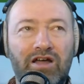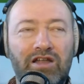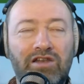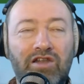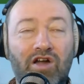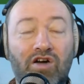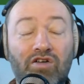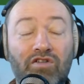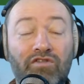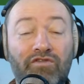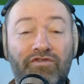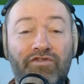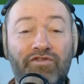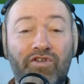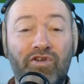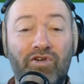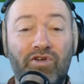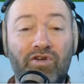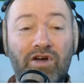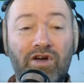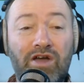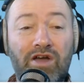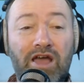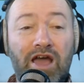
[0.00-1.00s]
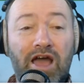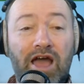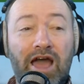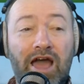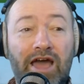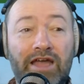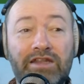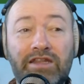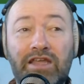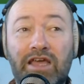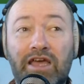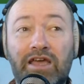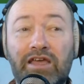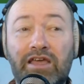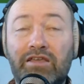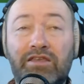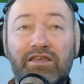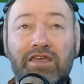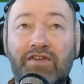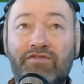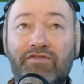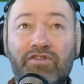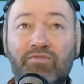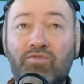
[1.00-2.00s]
long for. And
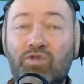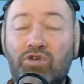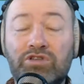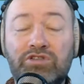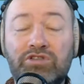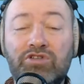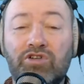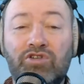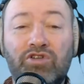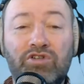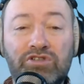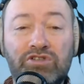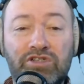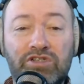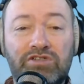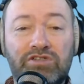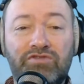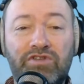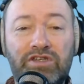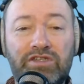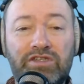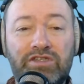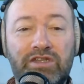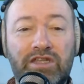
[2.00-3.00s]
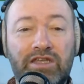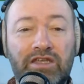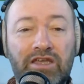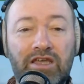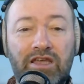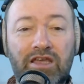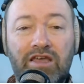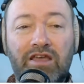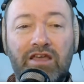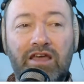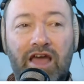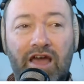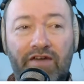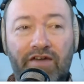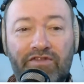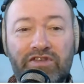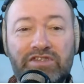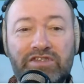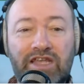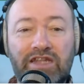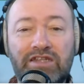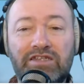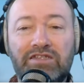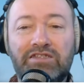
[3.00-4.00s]
given what's gone on just recently, have a
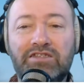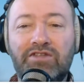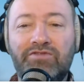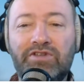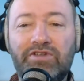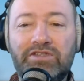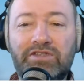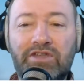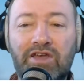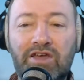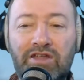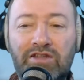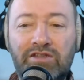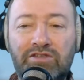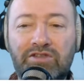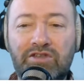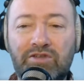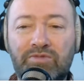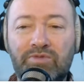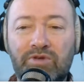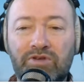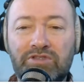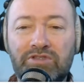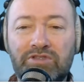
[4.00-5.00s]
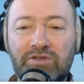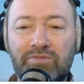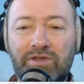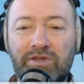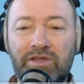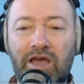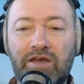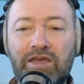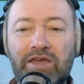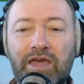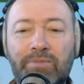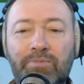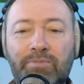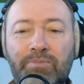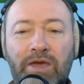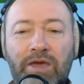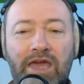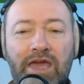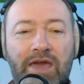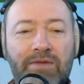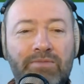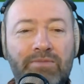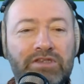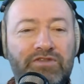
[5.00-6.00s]
sense to return to, possibly. Okay,
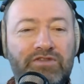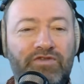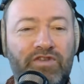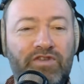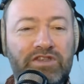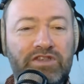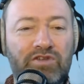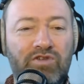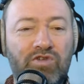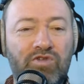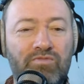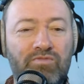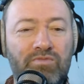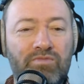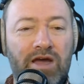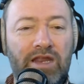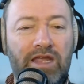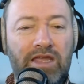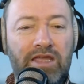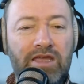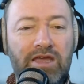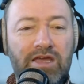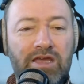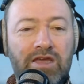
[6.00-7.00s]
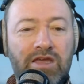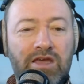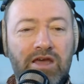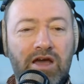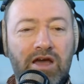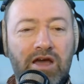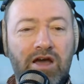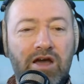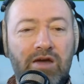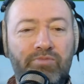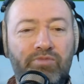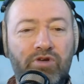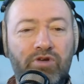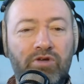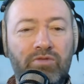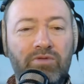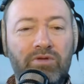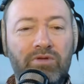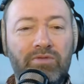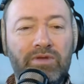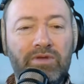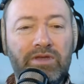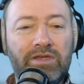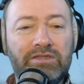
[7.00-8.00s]
PM is physical money.
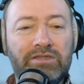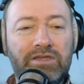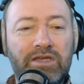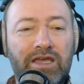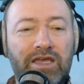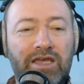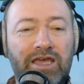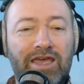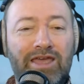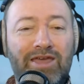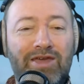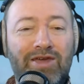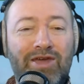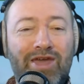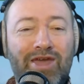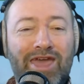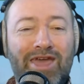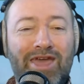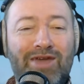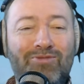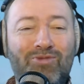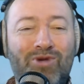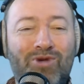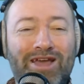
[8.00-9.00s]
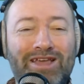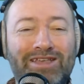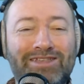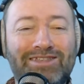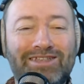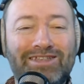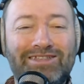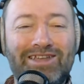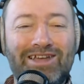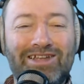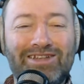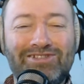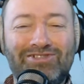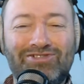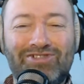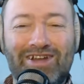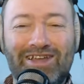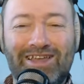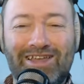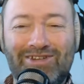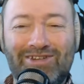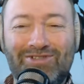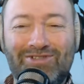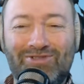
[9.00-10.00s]
Problem is, it weighs a ton,
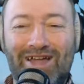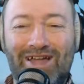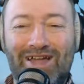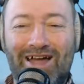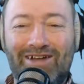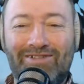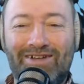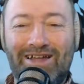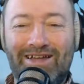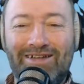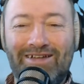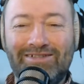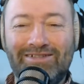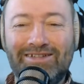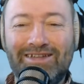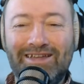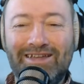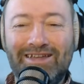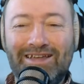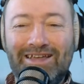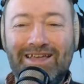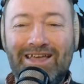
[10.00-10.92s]
dragging all that around.